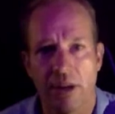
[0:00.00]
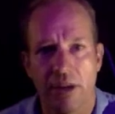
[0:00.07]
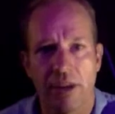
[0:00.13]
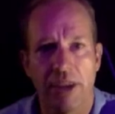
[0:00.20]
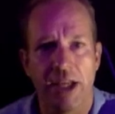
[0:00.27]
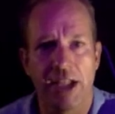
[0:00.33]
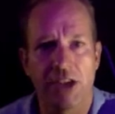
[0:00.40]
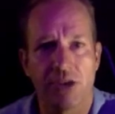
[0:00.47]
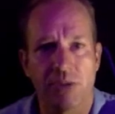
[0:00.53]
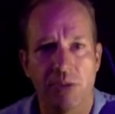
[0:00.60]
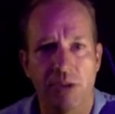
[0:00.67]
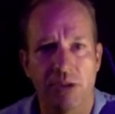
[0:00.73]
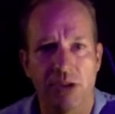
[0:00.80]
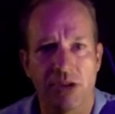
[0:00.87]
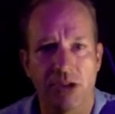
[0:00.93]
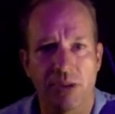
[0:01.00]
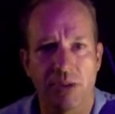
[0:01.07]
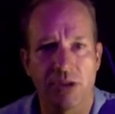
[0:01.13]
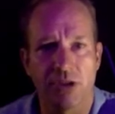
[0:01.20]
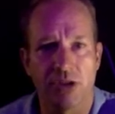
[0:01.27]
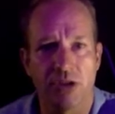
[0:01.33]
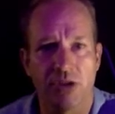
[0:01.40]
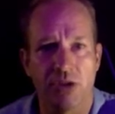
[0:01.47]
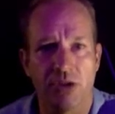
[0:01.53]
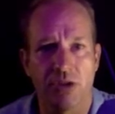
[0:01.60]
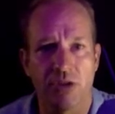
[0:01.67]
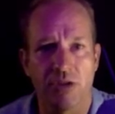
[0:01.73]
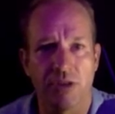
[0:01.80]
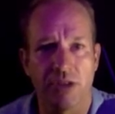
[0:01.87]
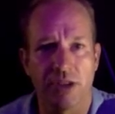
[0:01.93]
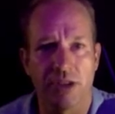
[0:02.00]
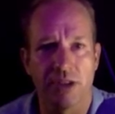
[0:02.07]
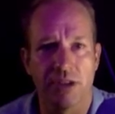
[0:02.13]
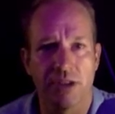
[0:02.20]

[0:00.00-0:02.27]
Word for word: That's what the substitution effect